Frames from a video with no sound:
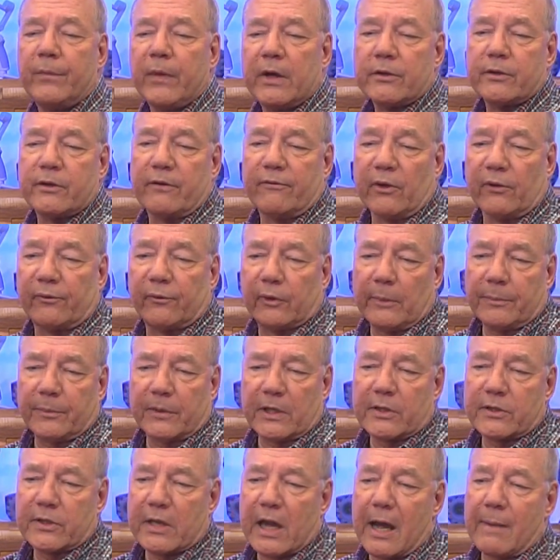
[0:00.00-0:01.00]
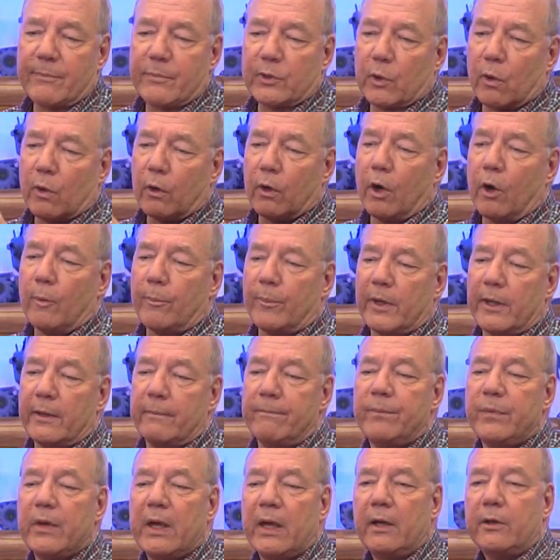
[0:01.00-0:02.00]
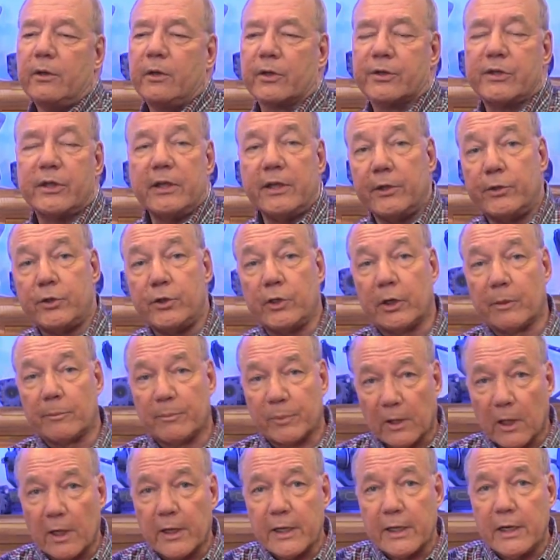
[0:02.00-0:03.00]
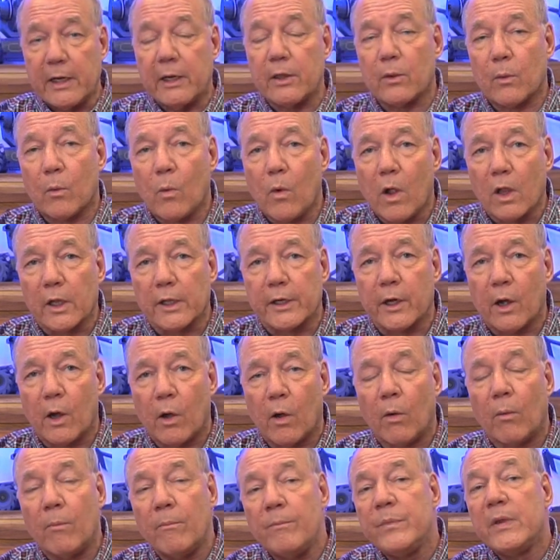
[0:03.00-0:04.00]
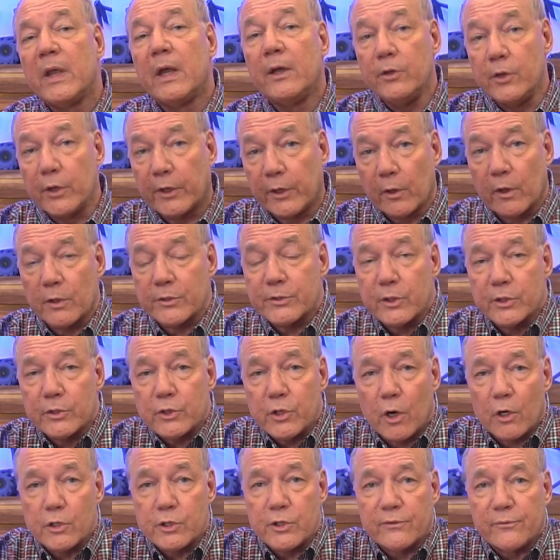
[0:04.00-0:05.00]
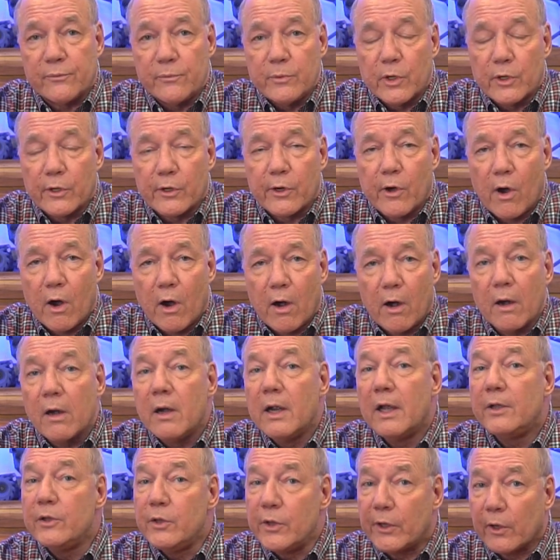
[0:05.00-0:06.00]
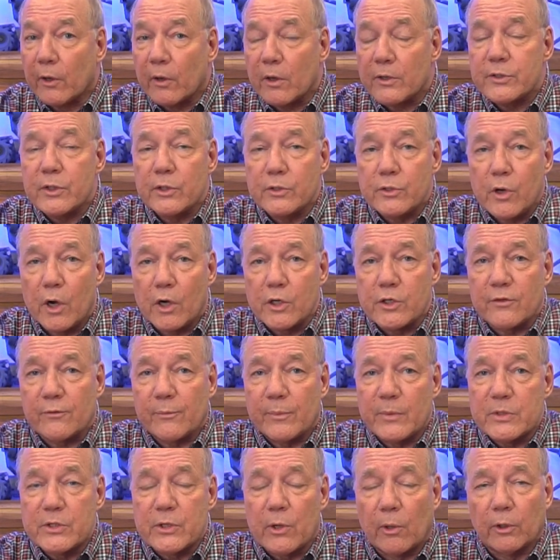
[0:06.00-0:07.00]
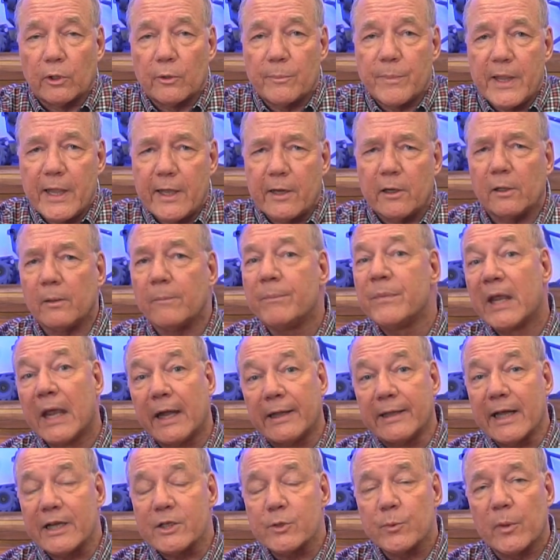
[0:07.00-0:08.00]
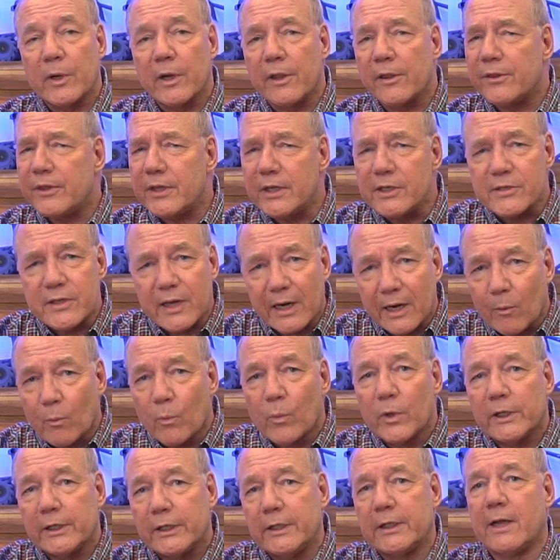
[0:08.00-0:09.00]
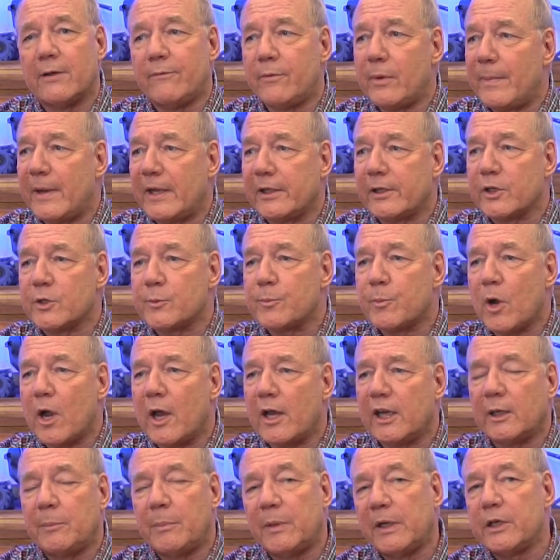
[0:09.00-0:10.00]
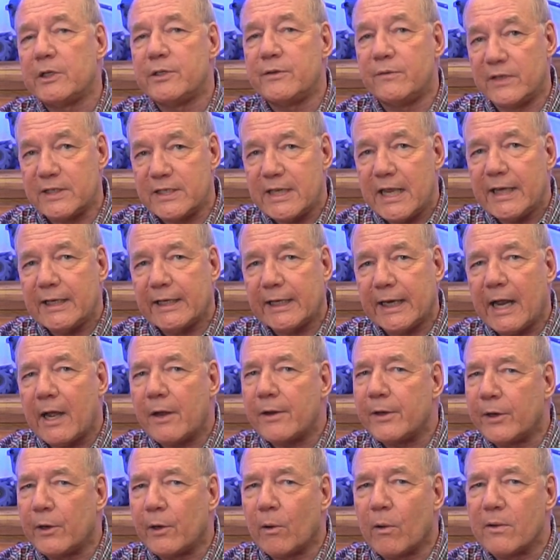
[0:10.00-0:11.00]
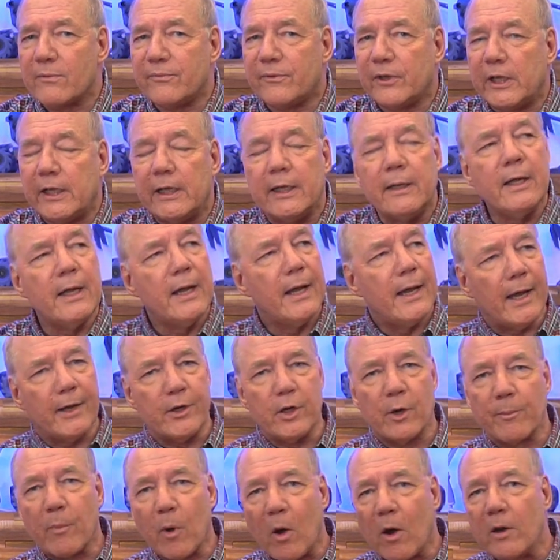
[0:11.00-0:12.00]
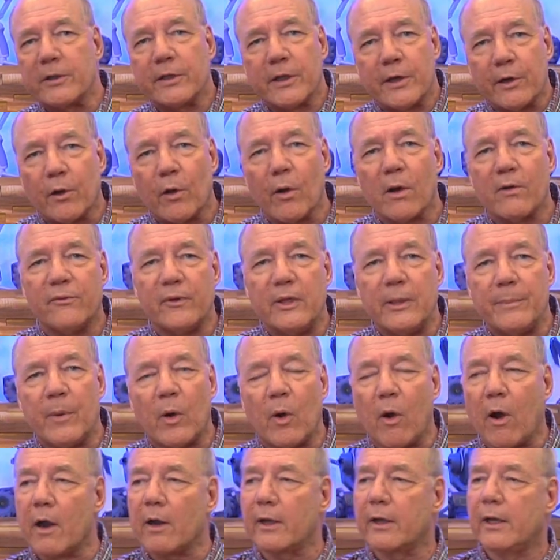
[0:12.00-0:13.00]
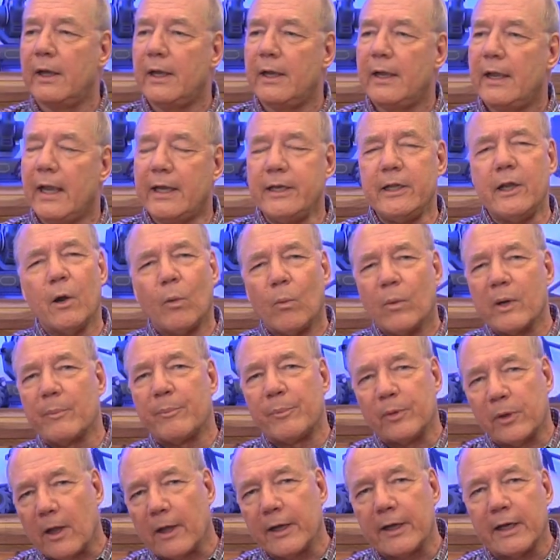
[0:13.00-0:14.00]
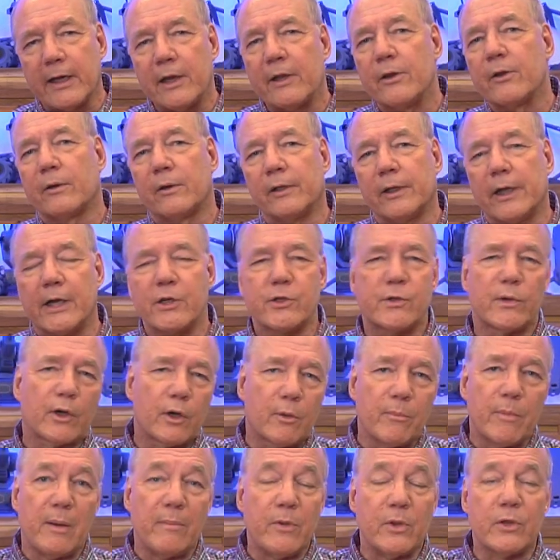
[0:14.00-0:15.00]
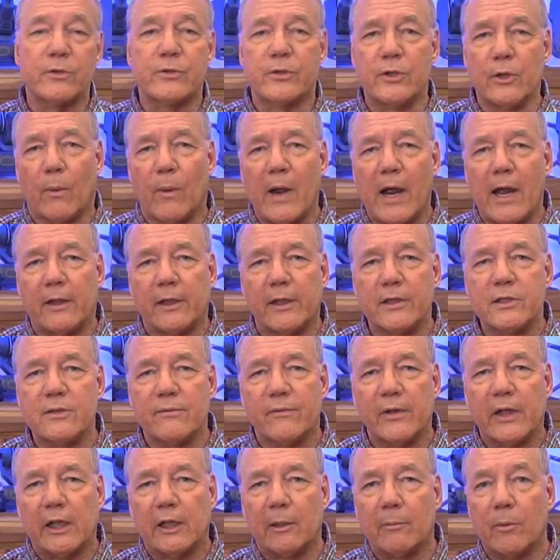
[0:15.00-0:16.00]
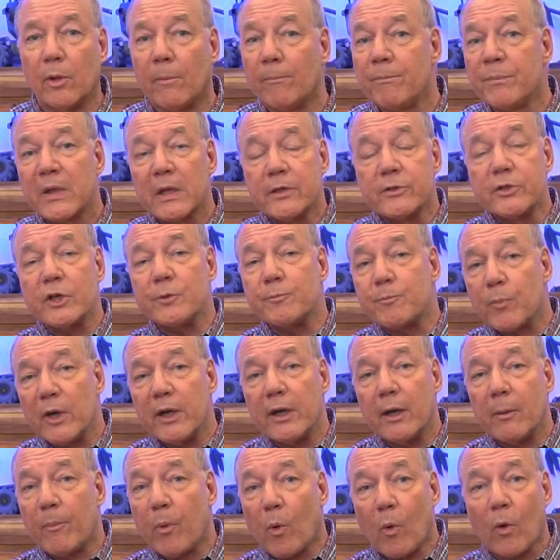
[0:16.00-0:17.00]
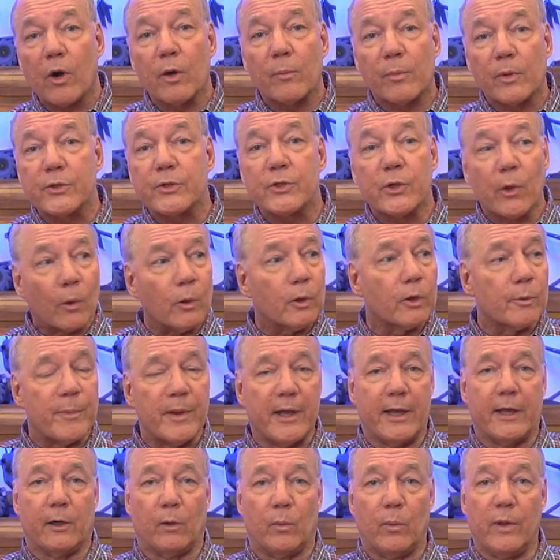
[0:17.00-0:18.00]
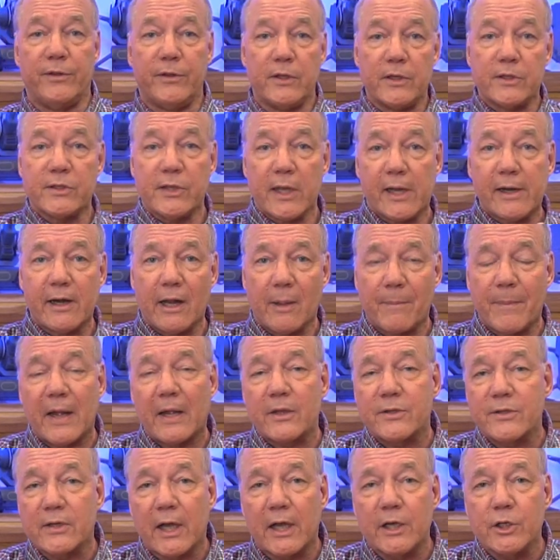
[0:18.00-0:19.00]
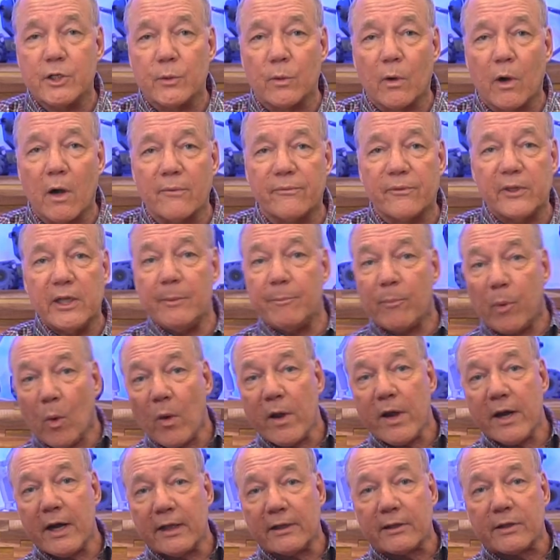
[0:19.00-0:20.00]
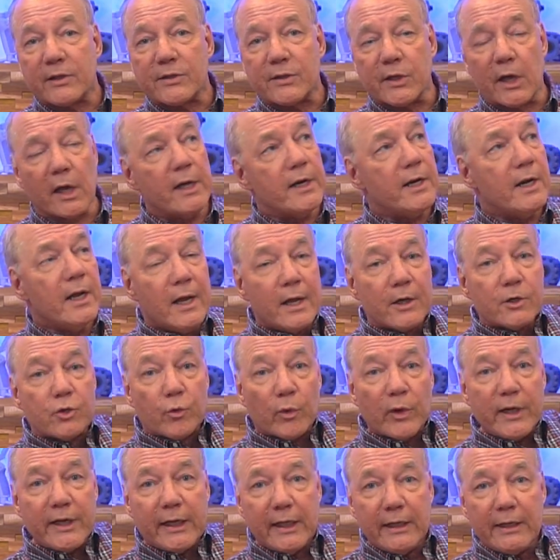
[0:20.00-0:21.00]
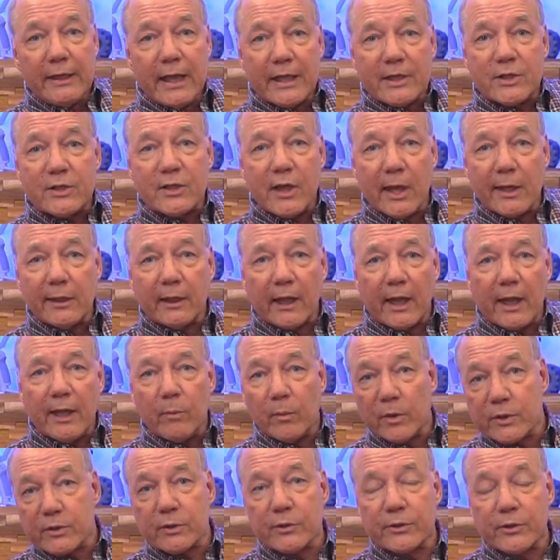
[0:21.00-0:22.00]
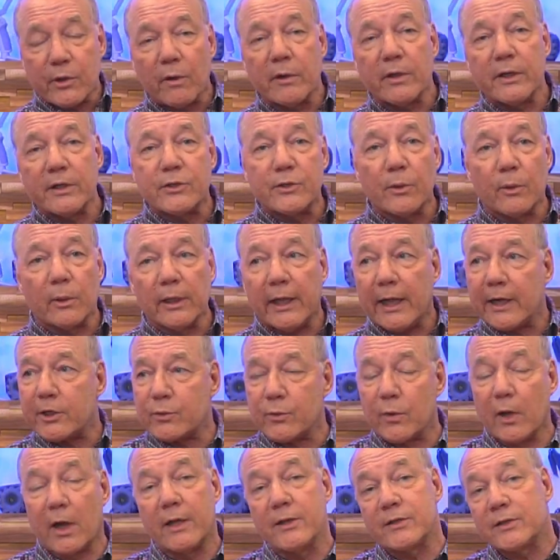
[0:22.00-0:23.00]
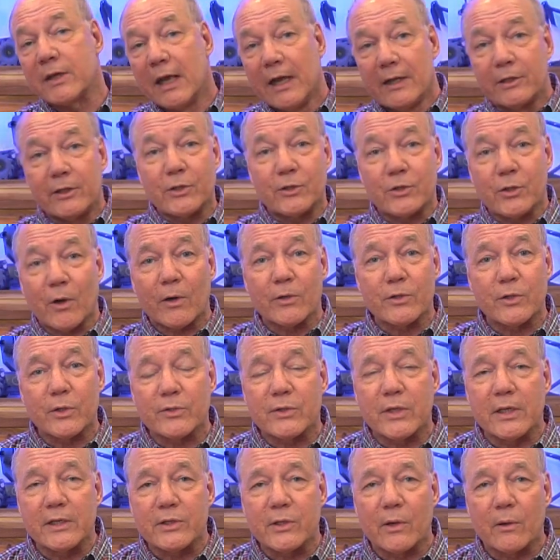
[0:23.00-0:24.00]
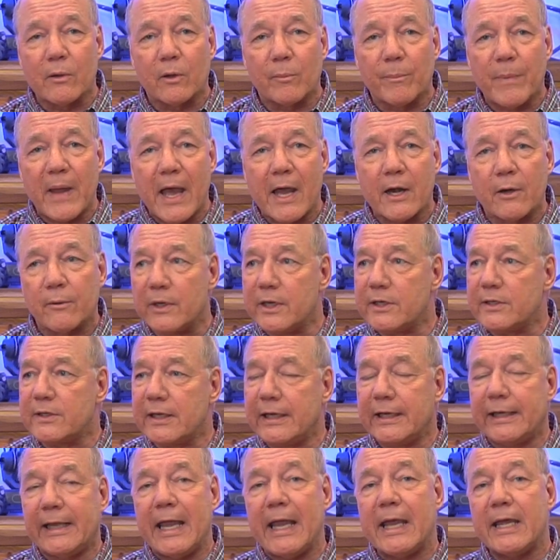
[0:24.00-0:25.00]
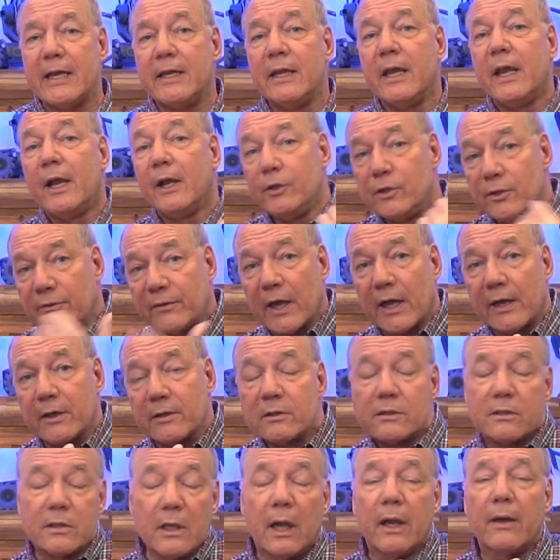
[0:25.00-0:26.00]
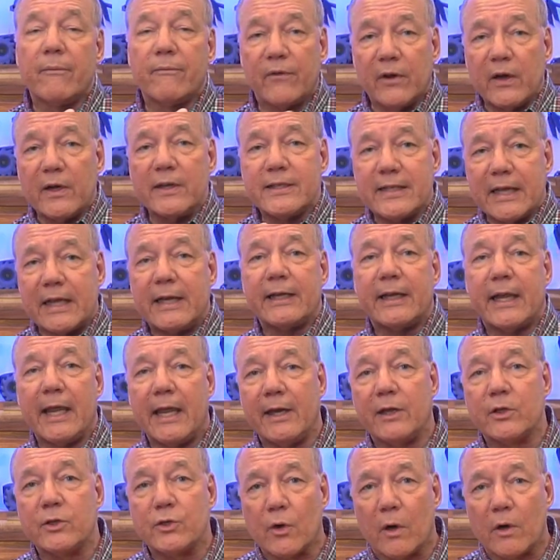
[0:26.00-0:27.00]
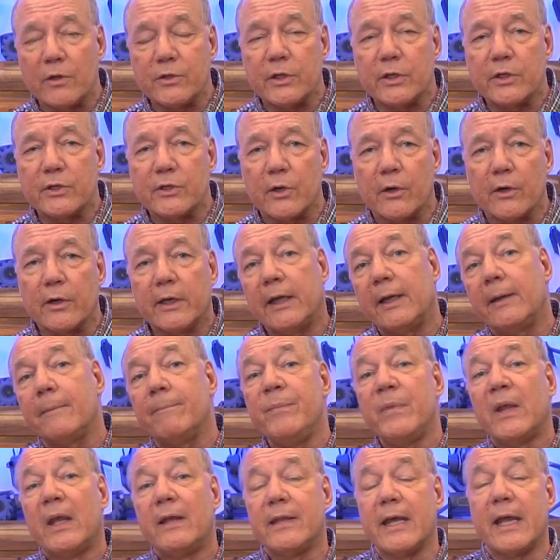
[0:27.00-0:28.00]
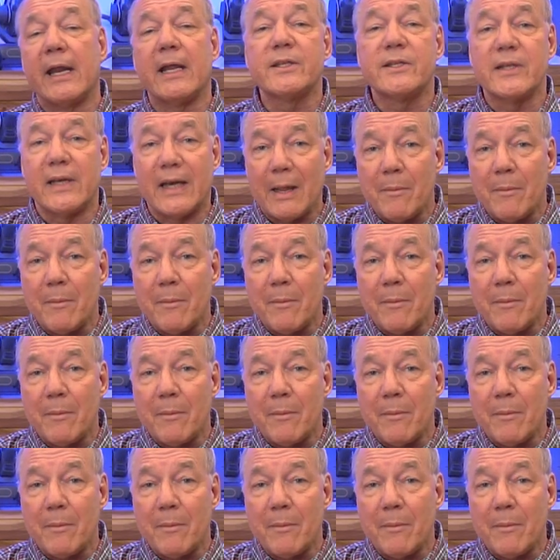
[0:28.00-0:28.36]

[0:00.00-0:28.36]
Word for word: So if you flip this top door open, you'll see that you can plug it into the wall at home. You can also charge it from your car. You can also charge it from a solar panel. And that's one of the things that I really love about this product because if you take it out in an RV and you're parked in an RV park and you don't want to plug in either electric or maybe there's no outlets available, just bring a portable solar panel with you, set it up outside your RV, point it at the sun, drink in that sunlight, which will turn into electrons to charge those internal batteries. And again, you've got a, a very dedicated charging circuit that has an